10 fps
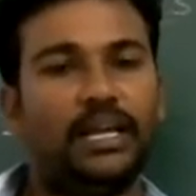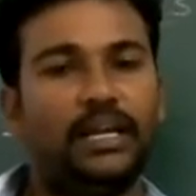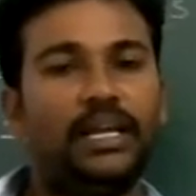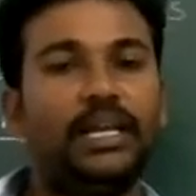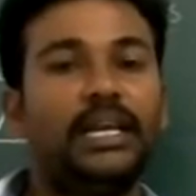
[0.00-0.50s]

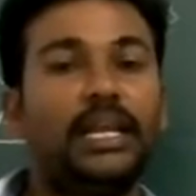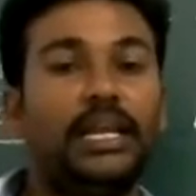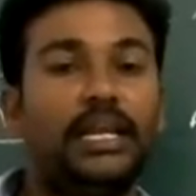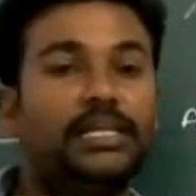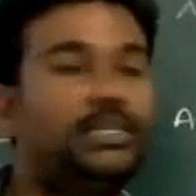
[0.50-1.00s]

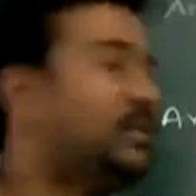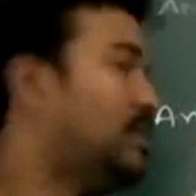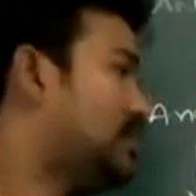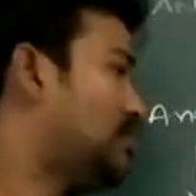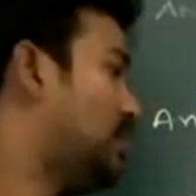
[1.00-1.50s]
Inclination,
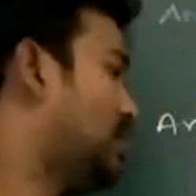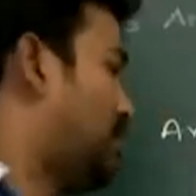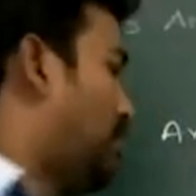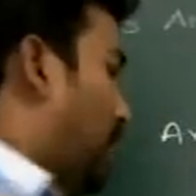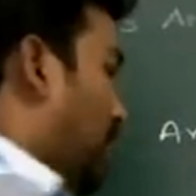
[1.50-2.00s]
this word is
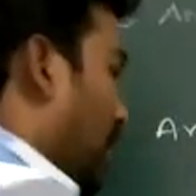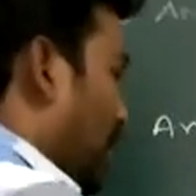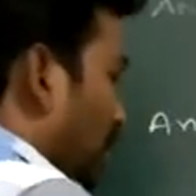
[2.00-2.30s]
important.